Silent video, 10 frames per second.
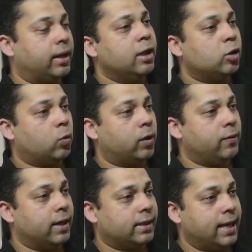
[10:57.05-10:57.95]
Okay, so
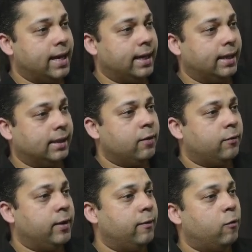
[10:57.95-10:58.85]
what we are saying is,
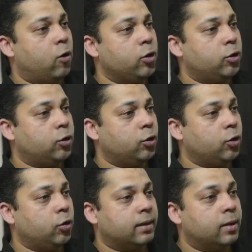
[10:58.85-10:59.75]
we want
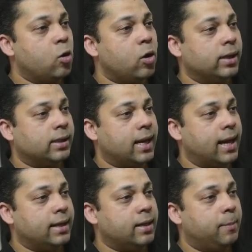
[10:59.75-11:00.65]
to go
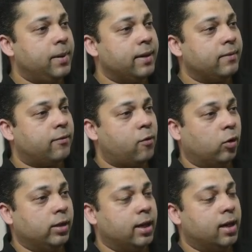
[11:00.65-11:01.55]
inside the bin
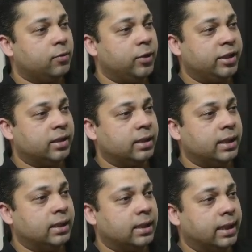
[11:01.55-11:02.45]
folder, which is
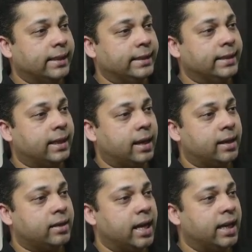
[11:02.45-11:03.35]
inside the current